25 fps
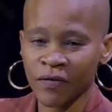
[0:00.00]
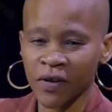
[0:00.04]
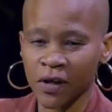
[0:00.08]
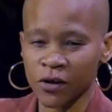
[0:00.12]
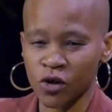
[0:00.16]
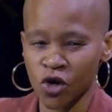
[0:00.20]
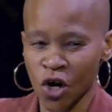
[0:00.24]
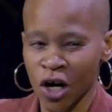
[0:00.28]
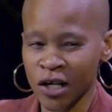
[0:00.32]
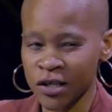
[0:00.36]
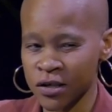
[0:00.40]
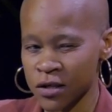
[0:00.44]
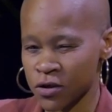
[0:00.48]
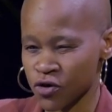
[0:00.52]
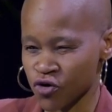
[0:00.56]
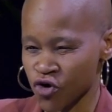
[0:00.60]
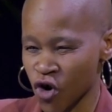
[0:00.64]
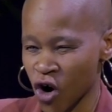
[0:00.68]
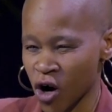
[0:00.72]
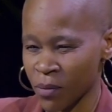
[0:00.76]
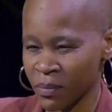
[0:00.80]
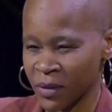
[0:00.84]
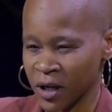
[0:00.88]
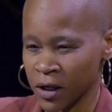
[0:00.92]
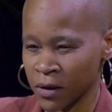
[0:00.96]
of the dance
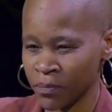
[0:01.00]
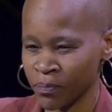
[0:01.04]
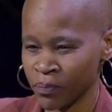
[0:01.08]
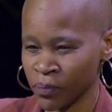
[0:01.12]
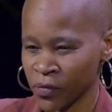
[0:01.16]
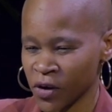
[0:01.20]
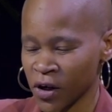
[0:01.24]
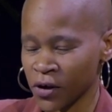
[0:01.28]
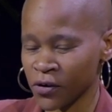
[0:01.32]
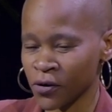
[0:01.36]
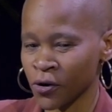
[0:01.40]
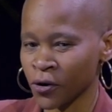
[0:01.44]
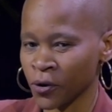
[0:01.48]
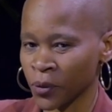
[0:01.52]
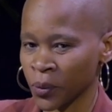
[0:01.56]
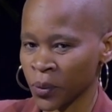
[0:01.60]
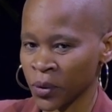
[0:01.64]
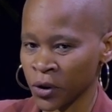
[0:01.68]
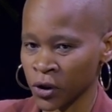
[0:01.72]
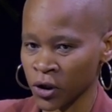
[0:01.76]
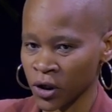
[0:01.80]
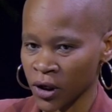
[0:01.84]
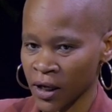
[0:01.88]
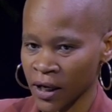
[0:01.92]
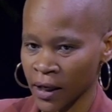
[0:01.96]
drama in her
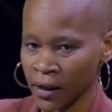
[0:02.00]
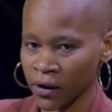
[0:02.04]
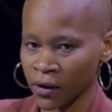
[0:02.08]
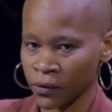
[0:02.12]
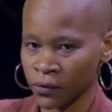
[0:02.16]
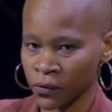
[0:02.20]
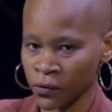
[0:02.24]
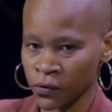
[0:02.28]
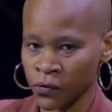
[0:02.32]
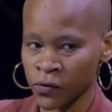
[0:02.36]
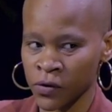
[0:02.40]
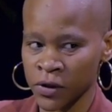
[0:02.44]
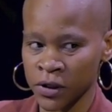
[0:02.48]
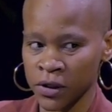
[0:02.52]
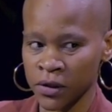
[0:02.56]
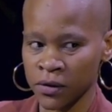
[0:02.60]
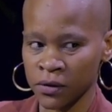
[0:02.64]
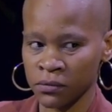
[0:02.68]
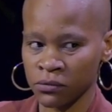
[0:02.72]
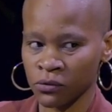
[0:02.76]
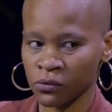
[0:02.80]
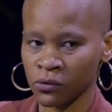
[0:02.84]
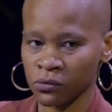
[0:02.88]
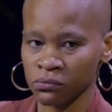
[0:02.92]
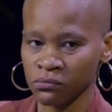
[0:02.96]
work, I
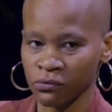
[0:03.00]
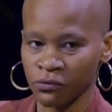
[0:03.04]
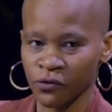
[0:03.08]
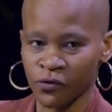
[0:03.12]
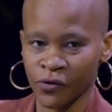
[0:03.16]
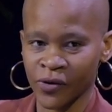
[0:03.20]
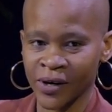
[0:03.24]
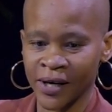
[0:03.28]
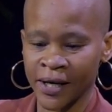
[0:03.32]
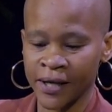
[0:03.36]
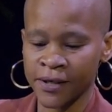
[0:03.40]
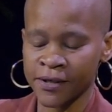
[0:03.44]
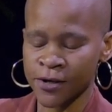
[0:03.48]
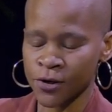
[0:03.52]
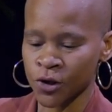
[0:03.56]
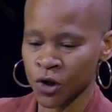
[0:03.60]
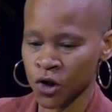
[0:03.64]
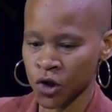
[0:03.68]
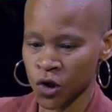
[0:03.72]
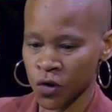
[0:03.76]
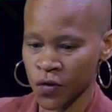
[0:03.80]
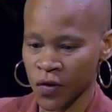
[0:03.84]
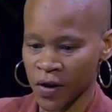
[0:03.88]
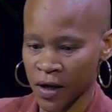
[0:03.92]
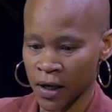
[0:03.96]
really related
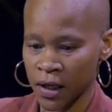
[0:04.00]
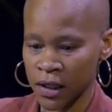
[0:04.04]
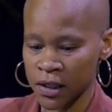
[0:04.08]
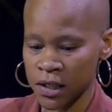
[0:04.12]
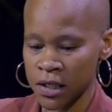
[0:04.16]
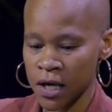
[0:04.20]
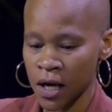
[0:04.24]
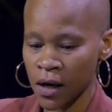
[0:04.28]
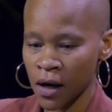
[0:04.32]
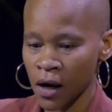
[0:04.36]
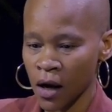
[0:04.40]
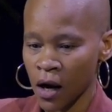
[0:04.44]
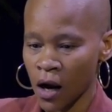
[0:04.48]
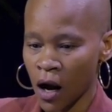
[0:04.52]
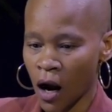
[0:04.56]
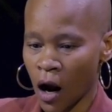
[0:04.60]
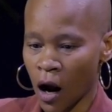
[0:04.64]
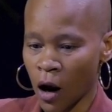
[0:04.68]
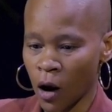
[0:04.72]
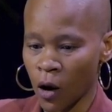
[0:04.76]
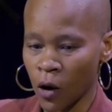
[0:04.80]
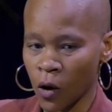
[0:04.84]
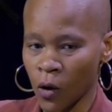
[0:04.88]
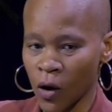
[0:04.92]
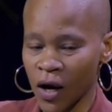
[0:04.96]
to that.
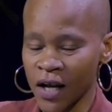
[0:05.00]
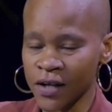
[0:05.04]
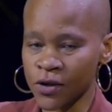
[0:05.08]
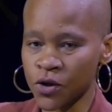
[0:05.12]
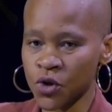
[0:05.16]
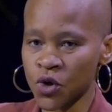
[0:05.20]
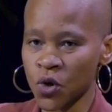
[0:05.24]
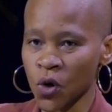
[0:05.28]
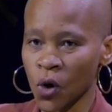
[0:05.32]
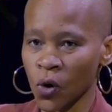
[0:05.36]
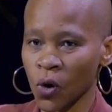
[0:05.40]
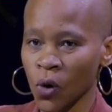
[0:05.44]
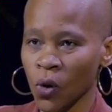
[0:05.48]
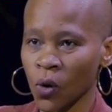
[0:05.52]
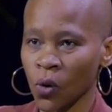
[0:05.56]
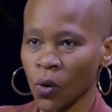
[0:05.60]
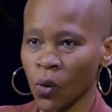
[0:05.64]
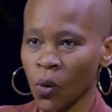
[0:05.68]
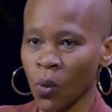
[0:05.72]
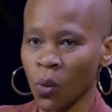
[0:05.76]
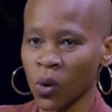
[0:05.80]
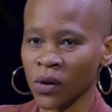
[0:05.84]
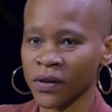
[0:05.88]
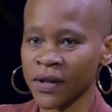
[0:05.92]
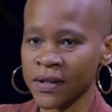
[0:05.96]
Uh, and so
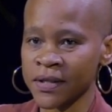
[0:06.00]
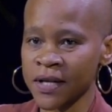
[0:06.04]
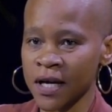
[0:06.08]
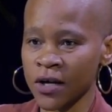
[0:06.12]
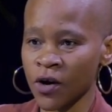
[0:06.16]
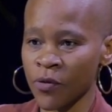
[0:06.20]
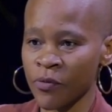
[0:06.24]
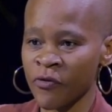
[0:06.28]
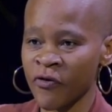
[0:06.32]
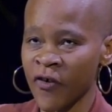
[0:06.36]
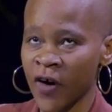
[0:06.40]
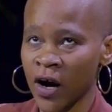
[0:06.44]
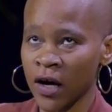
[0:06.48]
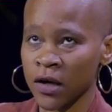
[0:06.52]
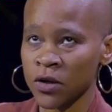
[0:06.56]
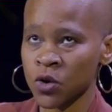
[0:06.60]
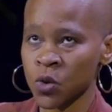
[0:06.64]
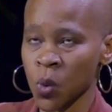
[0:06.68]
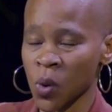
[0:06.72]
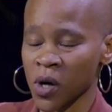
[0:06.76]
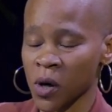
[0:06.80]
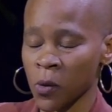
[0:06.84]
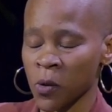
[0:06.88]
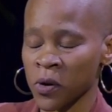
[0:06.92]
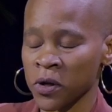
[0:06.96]
with the sacrifice,
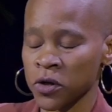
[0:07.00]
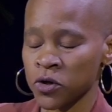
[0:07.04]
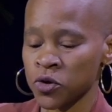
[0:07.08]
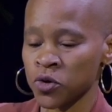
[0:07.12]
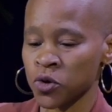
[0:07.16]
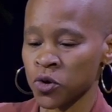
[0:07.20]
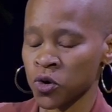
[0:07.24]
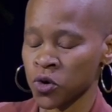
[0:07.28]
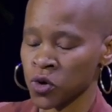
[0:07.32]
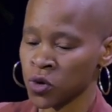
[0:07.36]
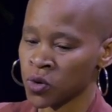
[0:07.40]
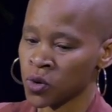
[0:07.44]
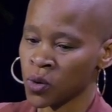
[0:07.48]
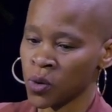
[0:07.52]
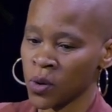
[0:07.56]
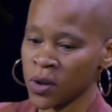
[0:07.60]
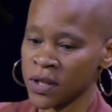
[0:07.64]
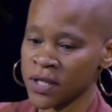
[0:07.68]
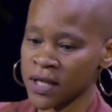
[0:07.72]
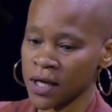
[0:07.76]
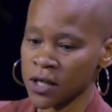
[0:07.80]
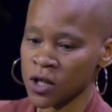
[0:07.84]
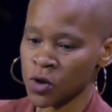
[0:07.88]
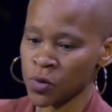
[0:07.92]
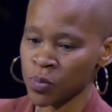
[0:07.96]
what I wanted to do
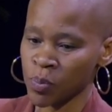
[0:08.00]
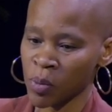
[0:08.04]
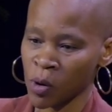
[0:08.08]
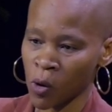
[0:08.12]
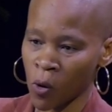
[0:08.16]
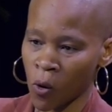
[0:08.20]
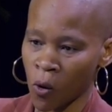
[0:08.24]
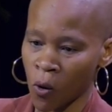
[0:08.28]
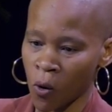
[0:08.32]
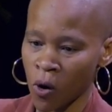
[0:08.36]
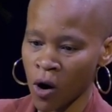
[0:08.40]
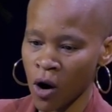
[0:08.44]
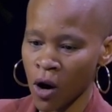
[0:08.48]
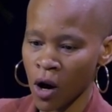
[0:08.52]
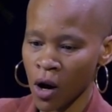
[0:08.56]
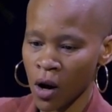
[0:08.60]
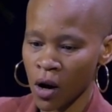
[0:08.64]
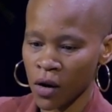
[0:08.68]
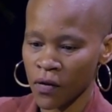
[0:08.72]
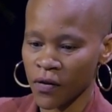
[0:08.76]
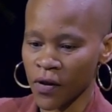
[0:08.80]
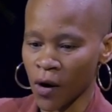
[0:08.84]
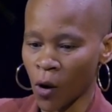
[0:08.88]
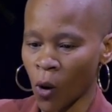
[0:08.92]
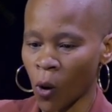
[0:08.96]
is explore
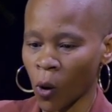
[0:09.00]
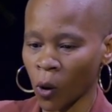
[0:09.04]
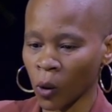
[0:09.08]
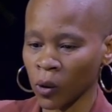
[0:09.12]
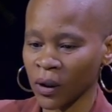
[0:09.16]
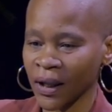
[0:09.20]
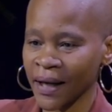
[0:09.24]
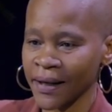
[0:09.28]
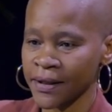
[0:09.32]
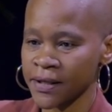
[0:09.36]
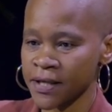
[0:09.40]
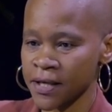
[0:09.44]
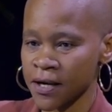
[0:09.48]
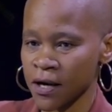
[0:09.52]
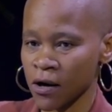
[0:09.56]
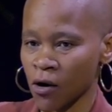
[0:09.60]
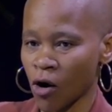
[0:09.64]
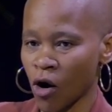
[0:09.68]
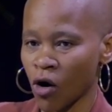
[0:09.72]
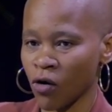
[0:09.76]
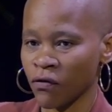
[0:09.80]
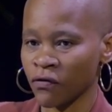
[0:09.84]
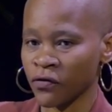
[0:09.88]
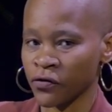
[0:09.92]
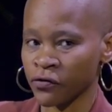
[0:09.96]
the whole idea
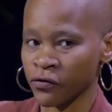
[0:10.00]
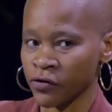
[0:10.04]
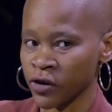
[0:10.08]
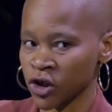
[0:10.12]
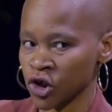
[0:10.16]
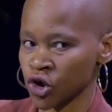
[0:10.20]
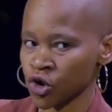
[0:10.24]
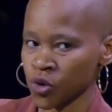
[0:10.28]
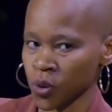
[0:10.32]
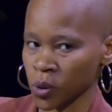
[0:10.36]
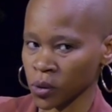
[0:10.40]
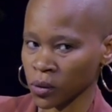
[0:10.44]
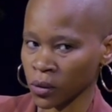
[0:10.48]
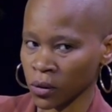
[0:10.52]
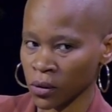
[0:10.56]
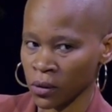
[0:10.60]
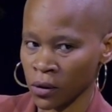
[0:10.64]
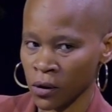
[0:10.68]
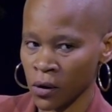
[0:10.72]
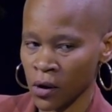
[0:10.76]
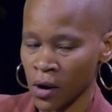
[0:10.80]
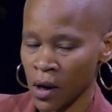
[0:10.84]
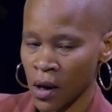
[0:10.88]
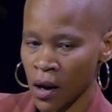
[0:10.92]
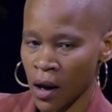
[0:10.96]
of ritual.
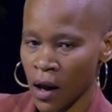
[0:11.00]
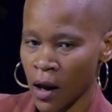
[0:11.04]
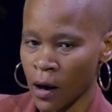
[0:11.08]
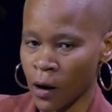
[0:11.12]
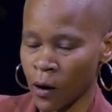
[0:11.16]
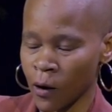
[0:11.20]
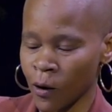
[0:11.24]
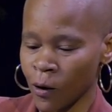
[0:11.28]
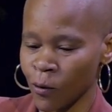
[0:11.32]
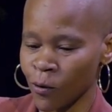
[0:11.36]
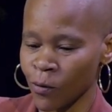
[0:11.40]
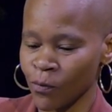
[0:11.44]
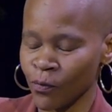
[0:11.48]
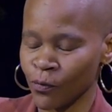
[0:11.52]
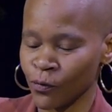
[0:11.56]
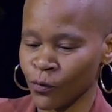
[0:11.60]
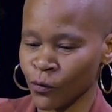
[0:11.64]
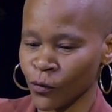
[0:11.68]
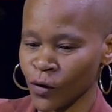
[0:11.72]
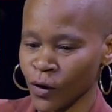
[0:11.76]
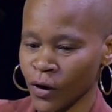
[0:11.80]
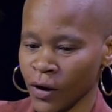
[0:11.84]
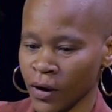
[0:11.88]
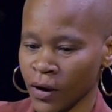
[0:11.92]
Um,